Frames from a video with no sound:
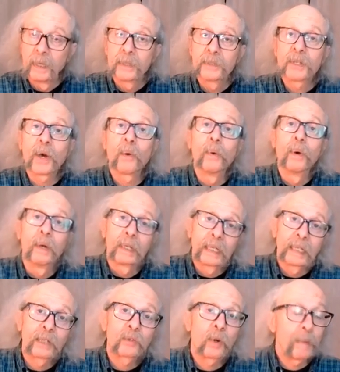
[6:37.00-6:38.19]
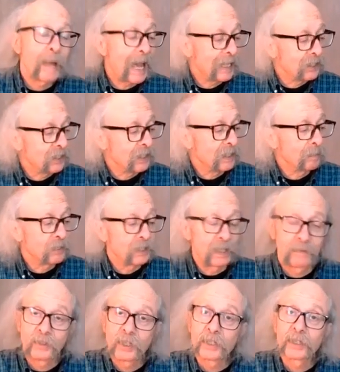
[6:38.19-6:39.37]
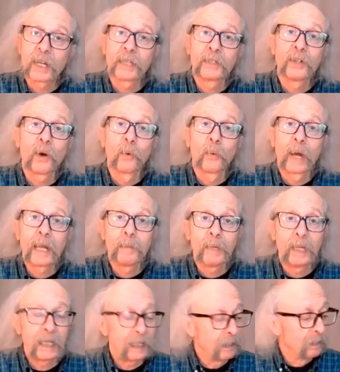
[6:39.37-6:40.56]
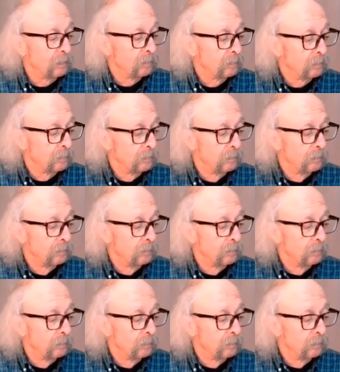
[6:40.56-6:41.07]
So, little chromaticism. Instead of just do, re, mi, we